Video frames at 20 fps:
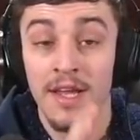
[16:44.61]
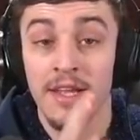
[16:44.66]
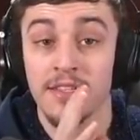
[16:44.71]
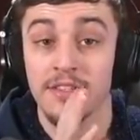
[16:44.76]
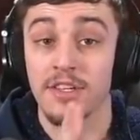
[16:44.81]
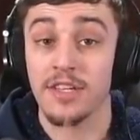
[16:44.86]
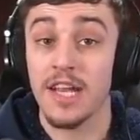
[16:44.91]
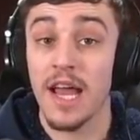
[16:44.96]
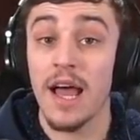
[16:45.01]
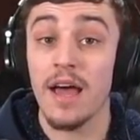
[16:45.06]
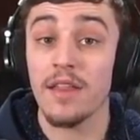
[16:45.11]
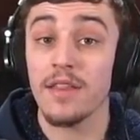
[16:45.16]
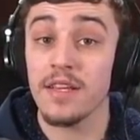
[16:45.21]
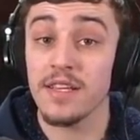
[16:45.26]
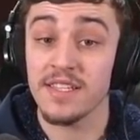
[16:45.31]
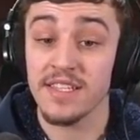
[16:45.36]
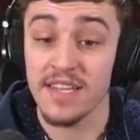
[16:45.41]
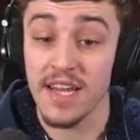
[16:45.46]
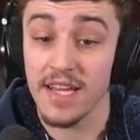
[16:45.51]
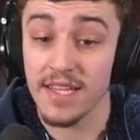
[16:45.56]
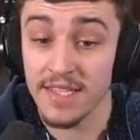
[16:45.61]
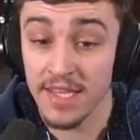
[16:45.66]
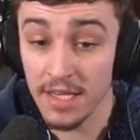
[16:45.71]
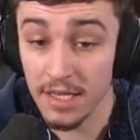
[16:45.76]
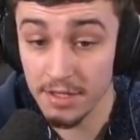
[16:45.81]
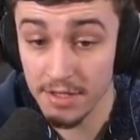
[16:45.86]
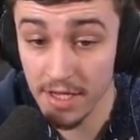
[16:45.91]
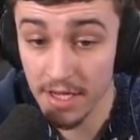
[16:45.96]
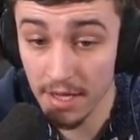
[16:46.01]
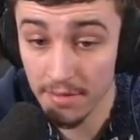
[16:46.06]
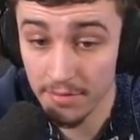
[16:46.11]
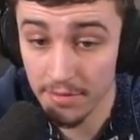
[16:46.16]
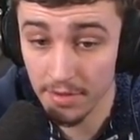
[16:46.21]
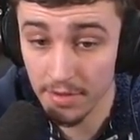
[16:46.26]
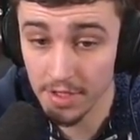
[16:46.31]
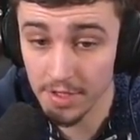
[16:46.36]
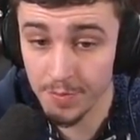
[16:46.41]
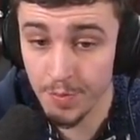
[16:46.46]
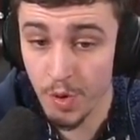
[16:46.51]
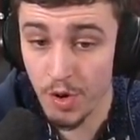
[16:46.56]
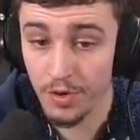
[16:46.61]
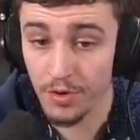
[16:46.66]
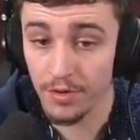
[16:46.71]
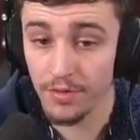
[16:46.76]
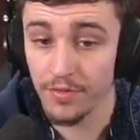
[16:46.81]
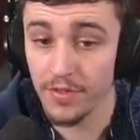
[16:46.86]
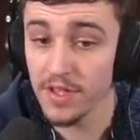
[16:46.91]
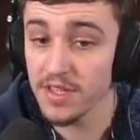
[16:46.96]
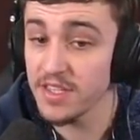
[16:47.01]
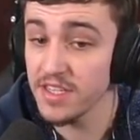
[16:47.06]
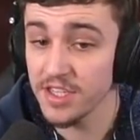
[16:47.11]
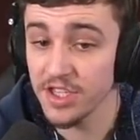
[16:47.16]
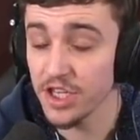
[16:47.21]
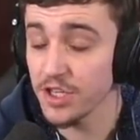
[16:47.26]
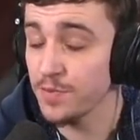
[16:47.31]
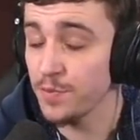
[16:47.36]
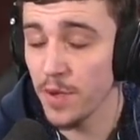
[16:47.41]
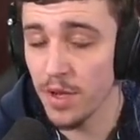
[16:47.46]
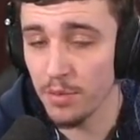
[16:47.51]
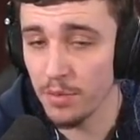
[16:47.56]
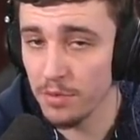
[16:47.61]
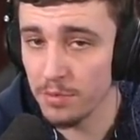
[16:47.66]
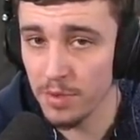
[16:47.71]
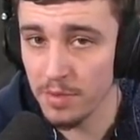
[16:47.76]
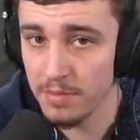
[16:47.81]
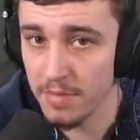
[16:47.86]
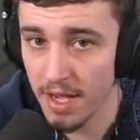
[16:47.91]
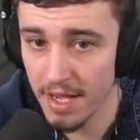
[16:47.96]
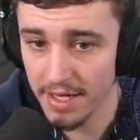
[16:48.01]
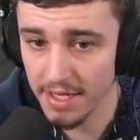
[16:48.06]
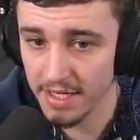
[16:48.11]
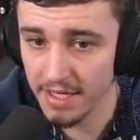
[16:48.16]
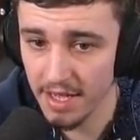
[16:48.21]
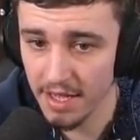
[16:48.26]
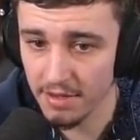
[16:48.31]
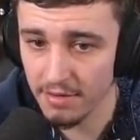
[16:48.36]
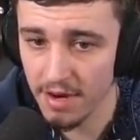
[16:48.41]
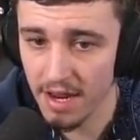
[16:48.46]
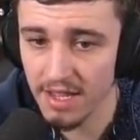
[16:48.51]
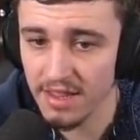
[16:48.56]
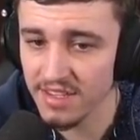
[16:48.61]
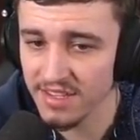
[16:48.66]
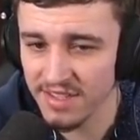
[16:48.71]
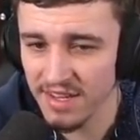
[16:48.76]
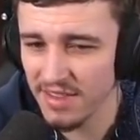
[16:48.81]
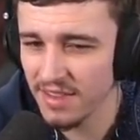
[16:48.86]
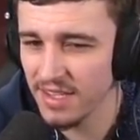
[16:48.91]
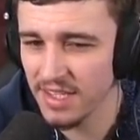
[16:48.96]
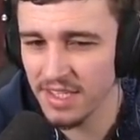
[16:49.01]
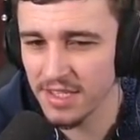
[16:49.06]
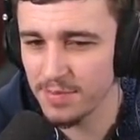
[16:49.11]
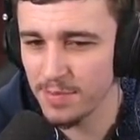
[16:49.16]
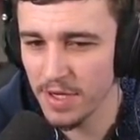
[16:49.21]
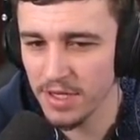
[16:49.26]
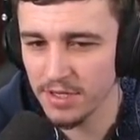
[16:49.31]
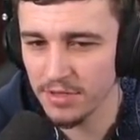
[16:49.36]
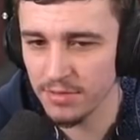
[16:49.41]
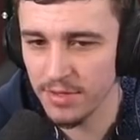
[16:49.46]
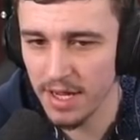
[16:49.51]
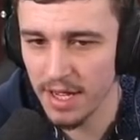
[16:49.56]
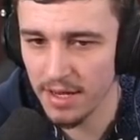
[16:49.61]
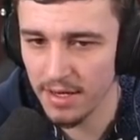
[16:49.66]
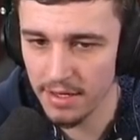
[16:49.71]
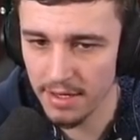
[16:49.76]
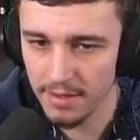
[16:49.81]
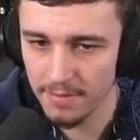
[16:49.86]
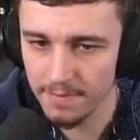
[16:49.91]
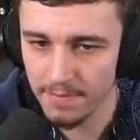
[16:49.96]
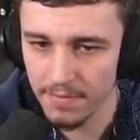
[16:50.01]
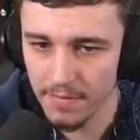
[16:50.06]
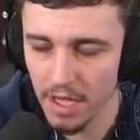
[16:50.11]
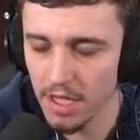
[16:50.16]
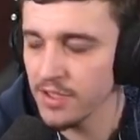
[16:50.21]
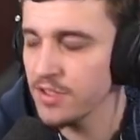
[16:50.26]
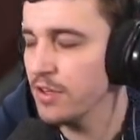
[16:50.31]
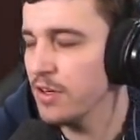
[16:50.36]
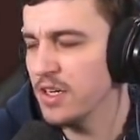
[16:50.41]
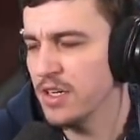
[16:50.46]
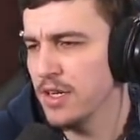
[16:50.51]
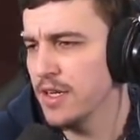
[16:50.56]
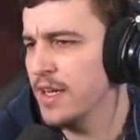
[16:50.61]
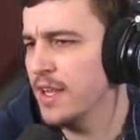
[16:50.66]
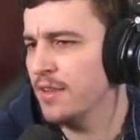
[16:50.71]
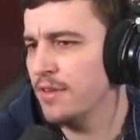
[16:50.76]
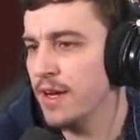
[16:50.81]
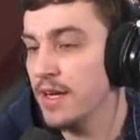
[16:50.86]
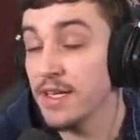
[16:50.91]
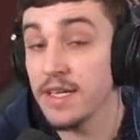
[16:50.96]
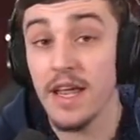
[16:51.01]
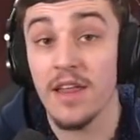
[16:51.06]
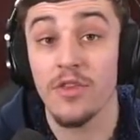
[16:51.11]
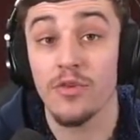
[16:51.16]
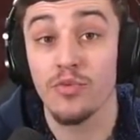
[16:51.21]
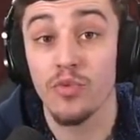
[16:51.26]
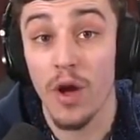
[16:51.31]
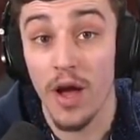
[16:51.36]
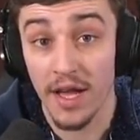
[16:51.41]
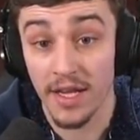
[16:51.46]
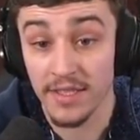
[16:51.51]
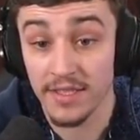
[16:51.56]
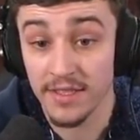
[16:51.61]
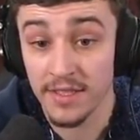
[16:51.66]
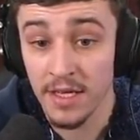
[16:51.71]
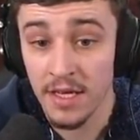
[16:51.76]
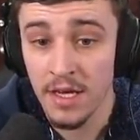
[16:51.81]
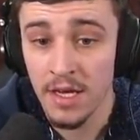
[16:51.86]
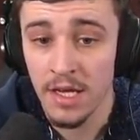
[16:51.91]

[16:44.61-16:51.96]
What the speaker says: So, down these stairs here as you come through this portal, this is just where we've been mining Netherrack. There's nothing special down here. Sorry, not Netherrack, Netherite.